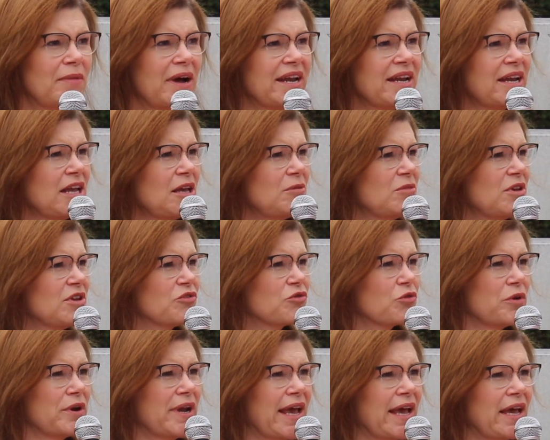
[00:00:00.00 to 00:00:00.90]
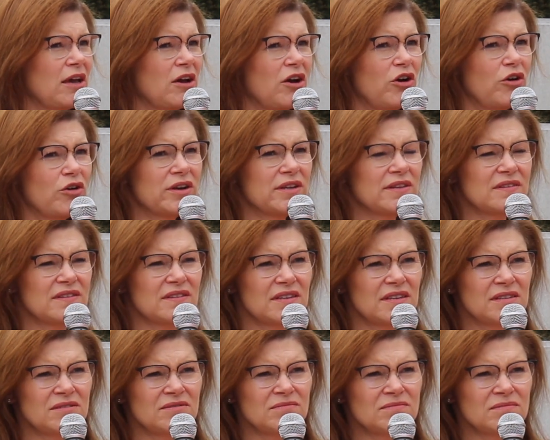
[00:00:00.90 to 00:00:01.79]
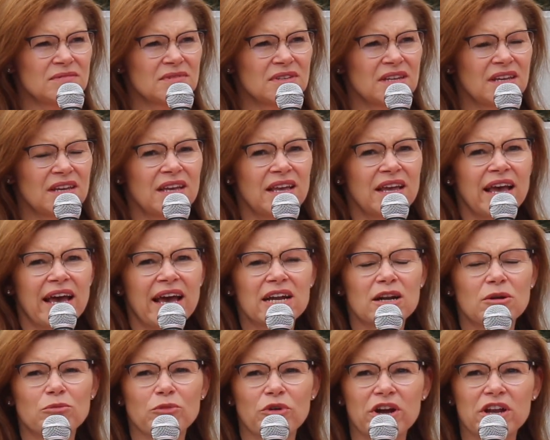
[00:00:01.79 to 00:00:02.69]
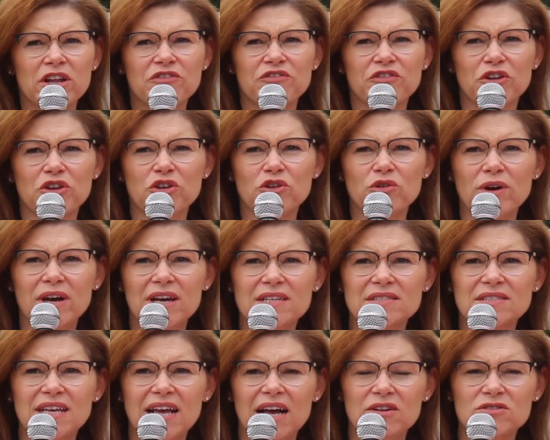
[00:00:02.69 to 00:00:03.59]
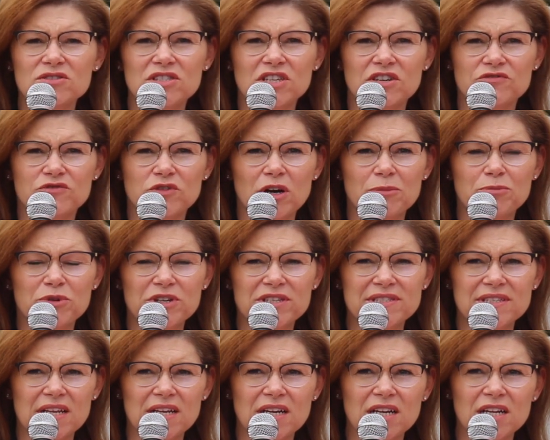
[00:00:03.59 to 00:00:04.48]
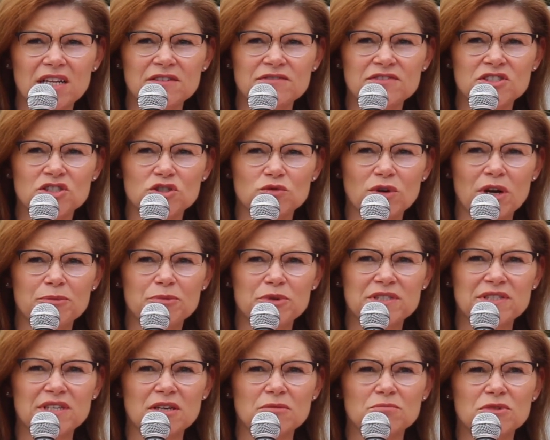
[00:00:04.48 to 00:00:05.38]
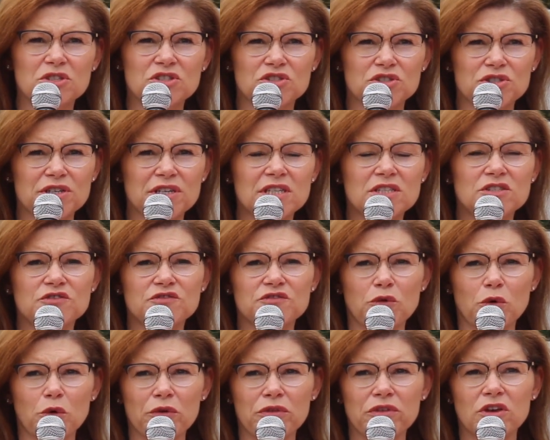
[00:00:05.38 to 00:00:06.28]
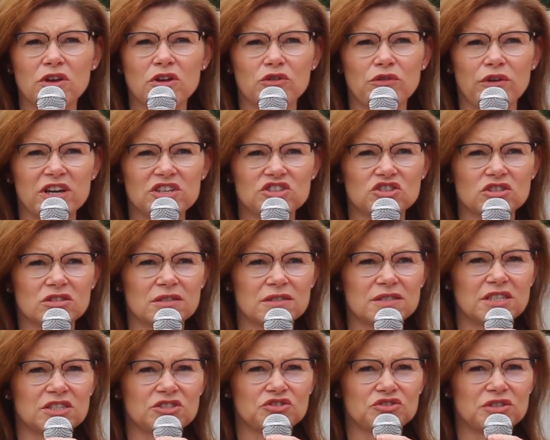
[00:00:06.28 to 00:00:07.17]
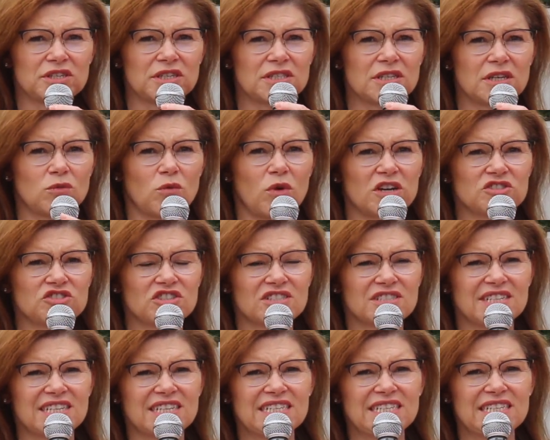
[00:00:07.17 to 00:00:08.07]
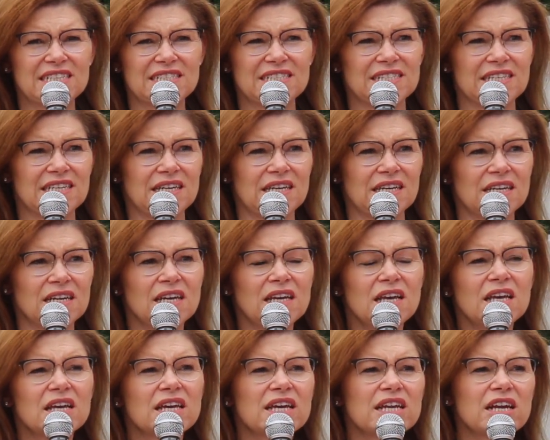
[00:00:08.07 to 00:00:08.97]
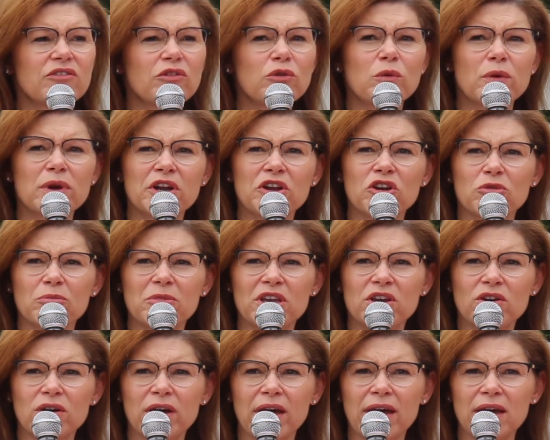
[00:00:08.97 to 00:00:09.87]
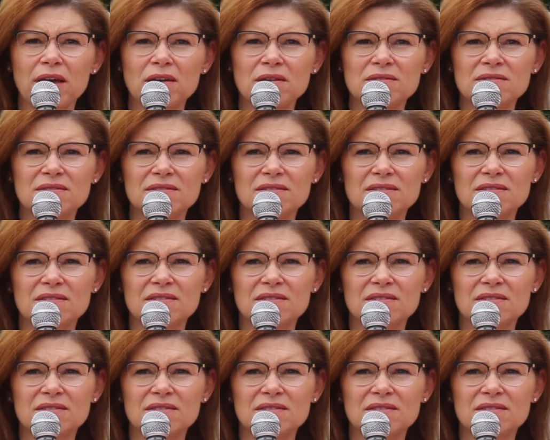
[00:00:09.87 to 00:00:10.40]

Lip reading: My name is Renee Hoagenson, and I'm running for U.S. House of Representatives to represent Missouri's 4th Congressional District in Washington, D.C. Can everyone hear me okay?